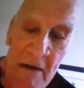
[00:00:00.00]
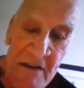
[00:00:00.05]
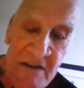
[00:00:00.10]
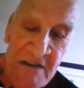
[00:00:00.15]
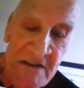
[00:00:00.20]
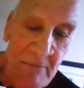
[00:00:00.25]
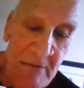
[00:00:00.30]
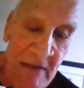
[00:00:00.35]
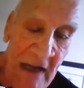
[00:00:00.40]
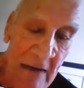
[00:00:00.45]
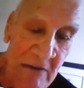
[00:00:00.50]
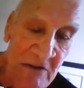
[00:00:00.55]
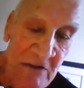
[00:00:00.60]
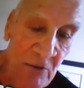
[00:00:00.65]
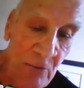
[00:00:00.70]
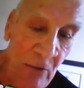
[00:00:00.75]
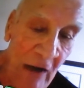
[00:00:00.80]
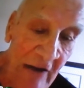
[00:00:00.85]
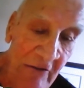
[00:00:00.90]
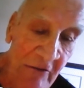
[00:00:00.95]
sometimes
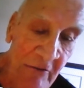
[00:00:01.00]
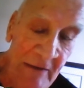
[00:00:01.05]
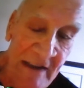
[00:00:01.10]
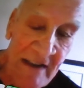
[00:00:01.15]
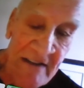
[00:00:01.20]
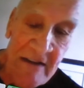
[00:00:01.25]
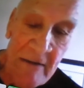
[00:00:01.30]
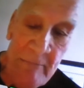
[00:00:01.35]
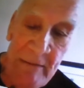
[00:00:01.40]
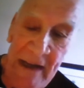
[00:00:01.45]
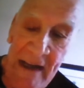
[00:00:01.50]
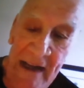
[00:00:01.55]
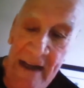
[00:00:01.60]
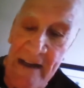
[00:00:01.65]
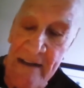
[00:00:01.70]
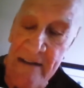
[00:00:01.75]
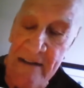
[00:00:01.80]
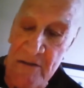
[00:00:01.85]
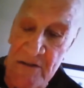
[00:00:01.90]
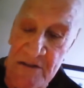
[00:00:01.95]
the wife would hit the
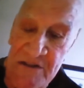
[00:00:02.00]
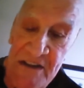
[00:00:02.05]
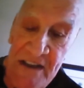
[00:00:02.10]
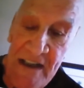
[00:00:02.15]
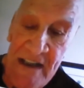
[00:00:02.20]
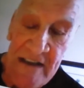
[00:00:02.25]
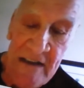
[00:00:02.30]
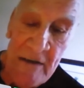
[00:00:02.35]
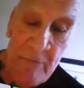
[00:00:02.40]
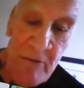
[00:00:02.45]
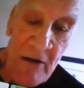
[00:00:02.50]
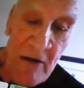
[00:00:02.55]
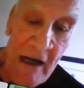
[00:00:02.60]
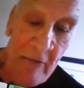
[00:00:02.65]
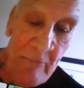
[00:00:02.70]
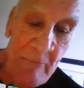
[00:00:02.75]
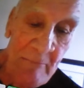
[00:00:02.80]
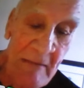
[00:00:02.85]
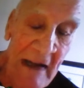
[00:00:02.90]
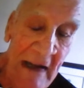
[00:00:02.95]
bag because she had the
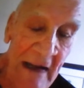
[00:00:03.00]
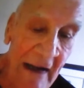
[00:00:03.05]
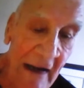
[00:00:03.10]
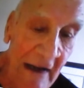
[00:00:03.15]
problem,